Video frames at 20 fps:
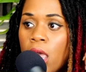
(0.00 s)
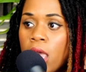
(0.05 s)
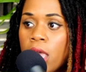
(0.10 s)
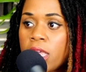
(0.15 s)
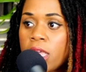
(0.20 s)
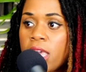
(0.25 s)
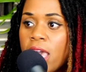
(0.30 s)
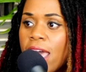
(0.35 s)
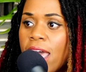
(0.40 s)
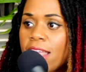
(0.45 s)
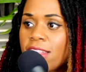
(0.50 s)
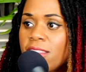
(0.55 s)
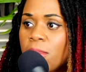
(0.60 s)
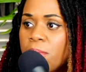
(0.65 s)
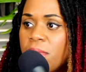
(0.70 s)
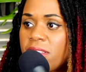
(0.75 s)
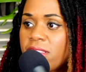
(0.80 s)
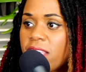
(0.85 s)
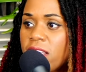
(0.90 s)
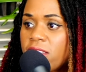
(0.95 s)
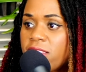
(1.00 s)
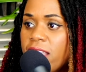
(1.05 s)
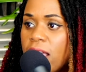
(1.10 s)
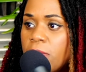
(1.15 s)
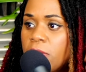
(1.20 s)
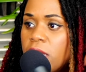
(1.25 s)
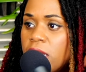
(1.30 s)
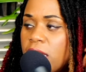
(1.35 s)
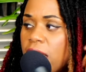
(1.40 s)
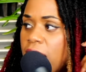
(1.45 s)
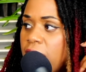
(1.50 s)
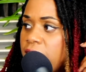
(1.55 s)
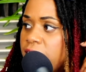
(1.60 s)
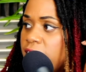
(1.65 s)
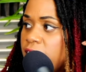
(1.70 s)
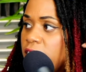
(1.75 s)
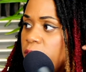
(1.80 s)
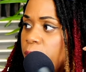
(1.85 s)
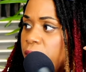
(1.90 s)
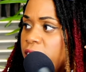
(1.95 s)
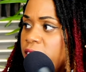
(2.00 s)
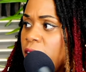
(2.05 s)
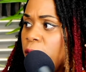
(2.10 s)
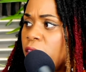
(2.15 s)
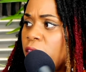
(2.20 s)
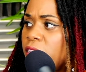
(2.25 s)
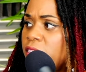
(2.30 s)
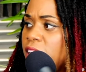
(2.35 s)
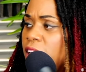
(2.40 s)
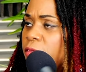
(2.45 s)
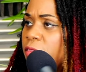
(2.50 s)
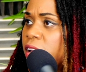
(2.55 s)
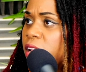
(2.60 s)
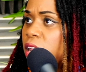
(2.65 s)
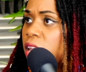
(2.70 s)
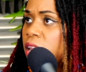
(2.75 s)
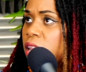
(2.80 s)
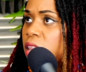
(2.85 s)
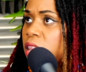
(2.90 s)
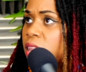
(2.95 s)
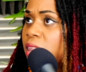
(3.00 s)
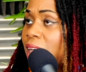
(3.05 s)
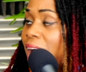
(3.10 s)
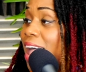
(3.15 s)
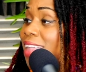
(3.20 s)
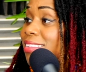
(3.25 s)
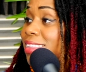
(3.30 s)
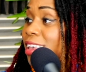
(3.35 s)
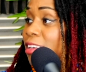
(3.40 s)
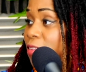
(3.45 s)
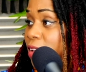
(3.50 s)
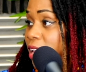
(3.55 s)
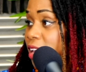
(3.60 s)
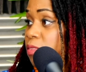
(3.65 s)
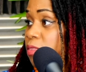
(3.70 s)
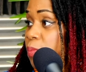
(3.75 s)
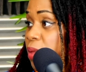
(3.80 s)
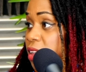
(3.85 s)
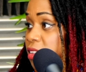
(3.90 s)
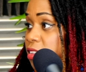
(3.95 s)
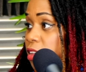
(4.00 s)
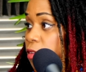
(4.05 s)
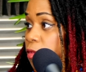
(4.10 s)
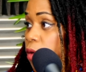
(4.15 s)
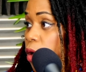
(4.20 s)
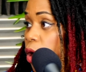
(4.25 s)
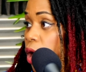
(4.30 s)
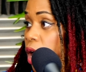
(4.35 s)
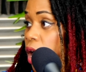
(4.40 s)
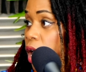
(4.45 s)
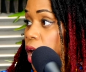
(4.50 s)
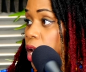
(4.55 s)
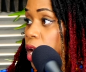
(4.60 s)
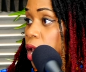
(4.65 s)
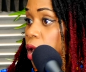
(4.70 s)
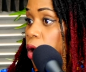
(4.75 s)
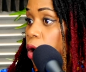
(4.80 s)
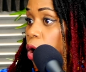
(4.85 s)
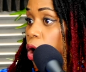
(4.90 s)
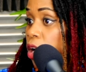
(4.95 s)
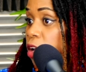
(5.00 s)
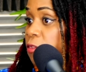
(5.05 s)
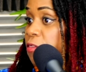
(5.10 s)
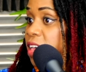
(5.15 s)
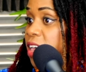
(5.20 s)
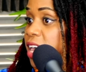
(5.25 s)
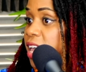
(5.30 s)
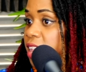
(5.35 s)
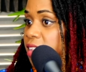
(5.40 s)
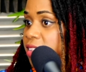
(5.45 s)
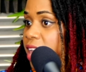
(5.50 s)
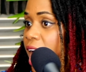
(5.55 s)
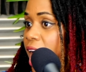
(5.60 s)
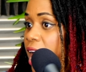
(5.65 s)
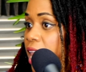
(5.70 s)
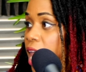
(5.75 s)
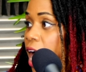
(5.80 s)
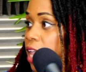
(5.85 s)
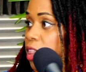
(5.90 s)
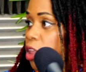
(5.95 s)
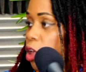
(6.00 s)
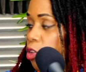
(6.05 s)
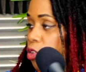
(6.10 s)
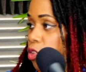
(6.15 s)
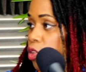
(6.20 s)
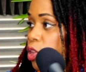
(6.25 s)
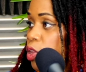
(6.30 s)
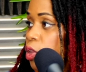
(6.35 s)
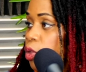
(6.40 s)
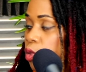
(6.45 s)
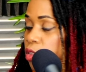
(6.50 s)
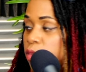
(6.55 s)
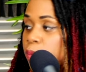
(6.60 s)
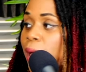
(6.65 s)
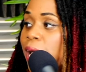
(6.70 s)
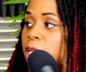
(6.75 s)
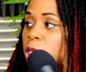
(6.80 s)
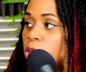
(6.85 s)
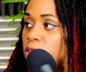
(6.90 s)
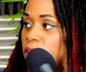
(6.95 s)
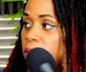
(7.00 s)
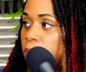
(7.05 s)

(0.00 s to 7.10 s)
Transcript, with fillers: yeah, it's a misconception that it's expensive, because even that's even expensive on on a vegan side, like those specialty